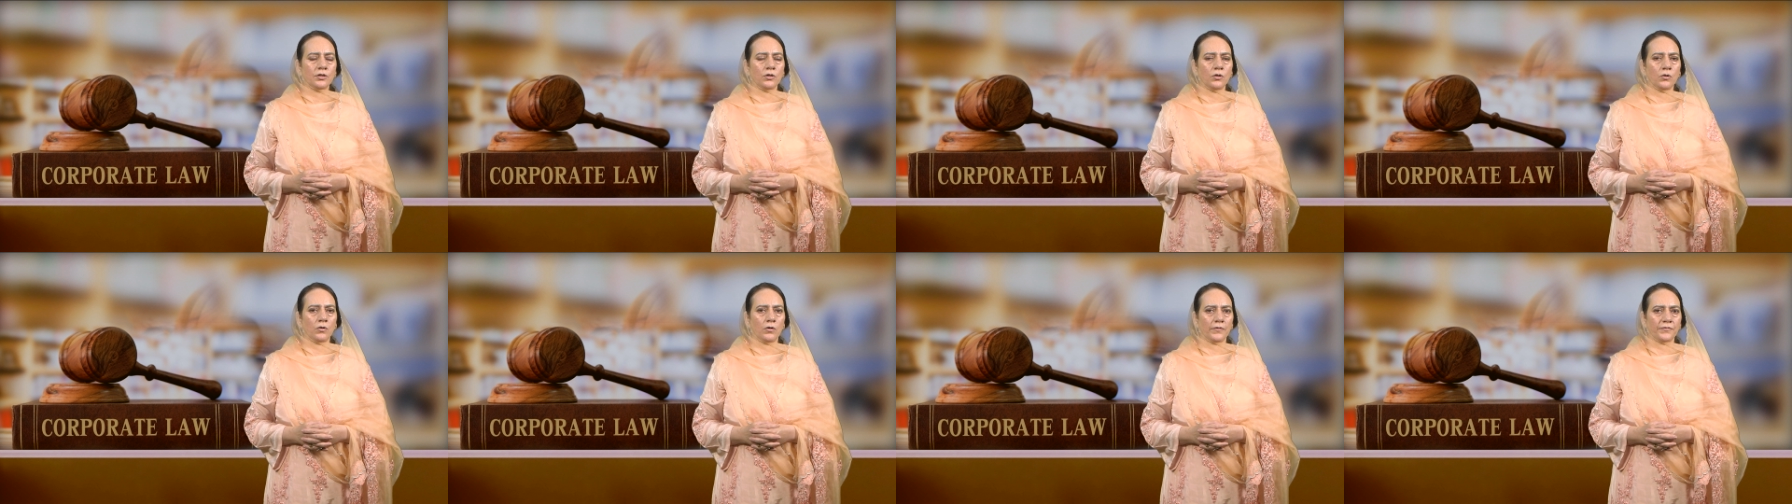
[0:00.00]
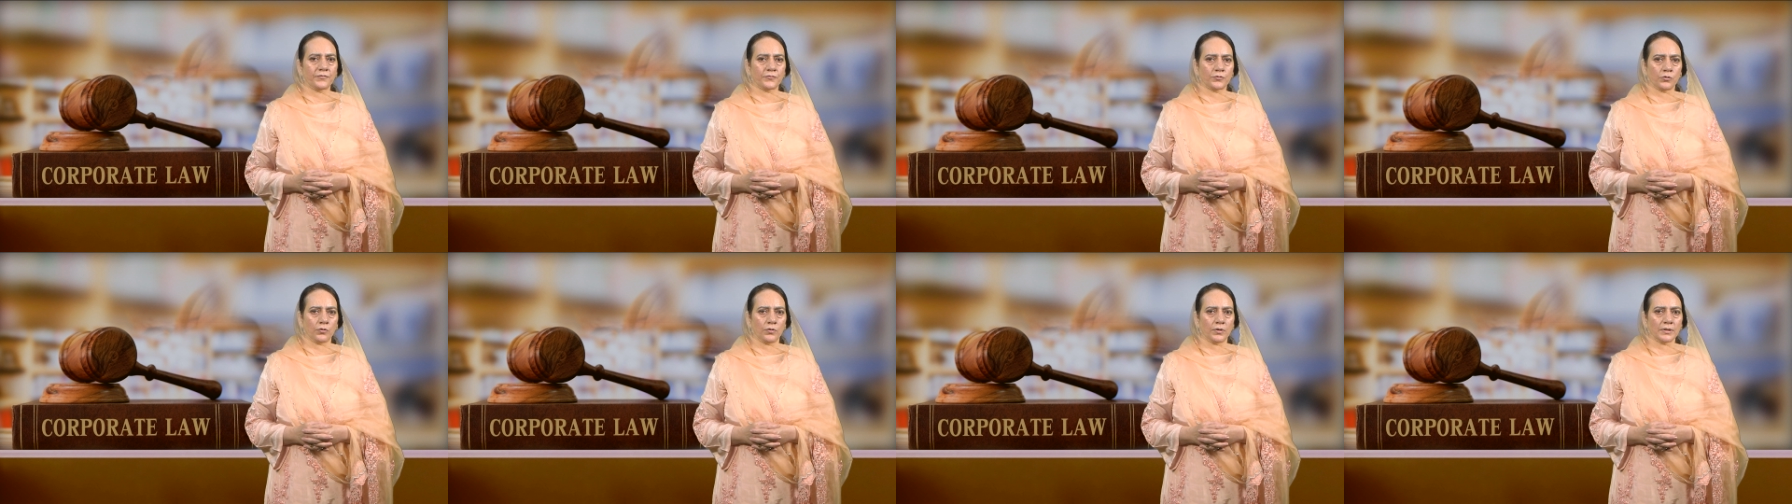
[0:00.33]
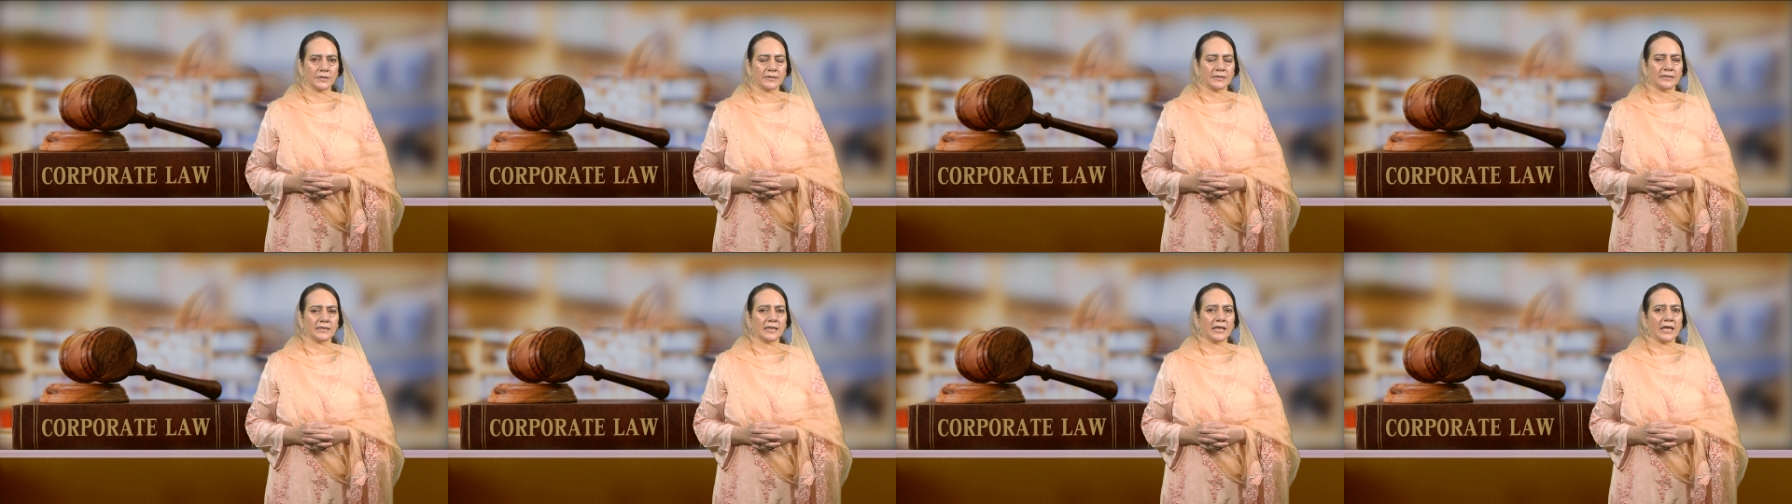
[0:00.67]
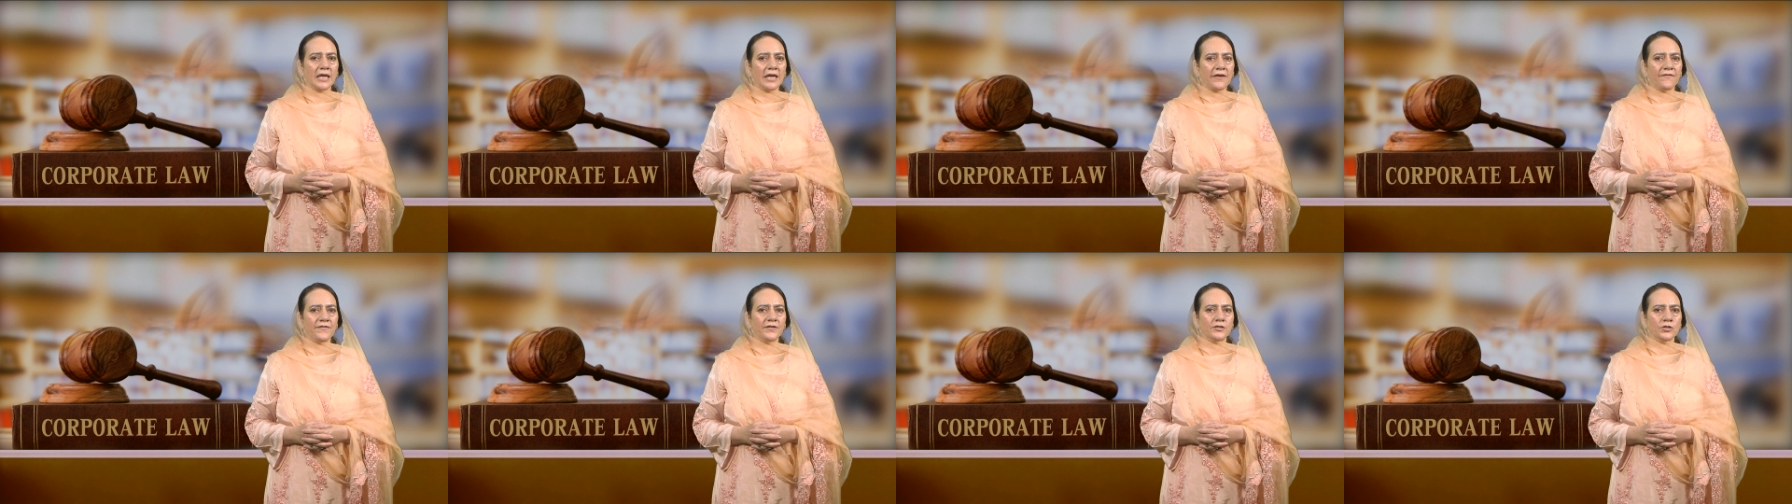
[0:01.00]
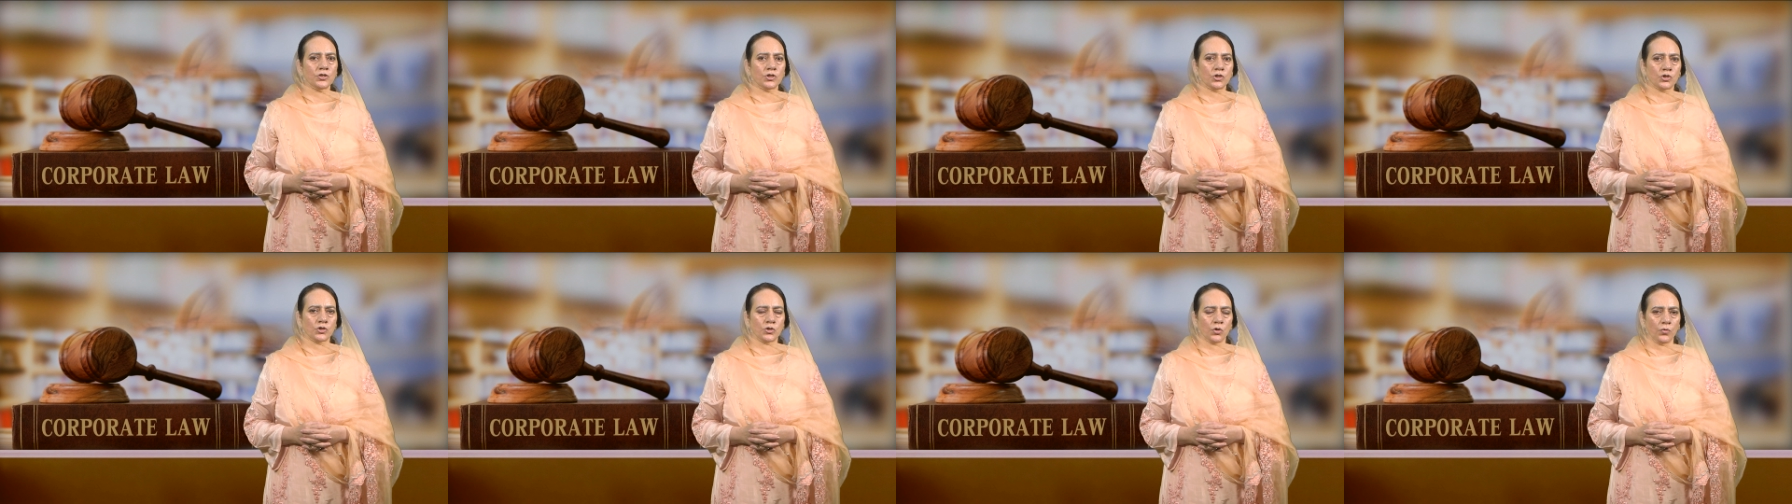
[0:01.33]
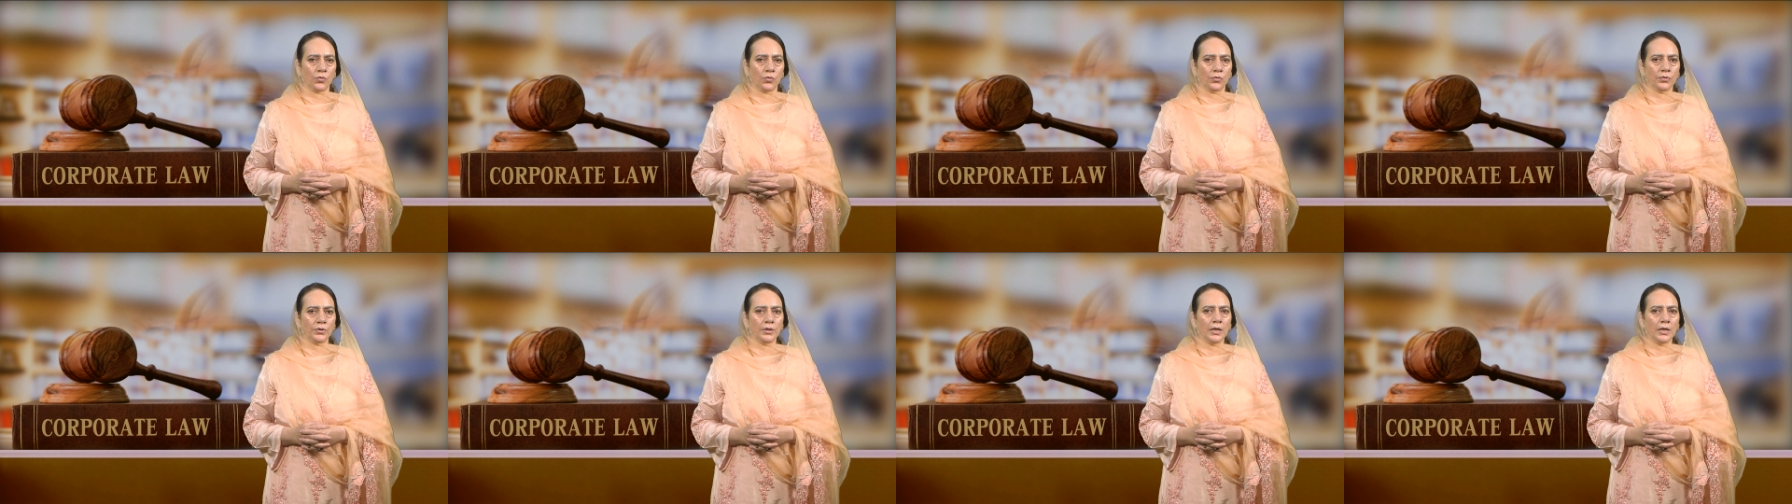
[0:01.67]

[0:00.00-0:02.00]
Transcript: law of torts if it is shown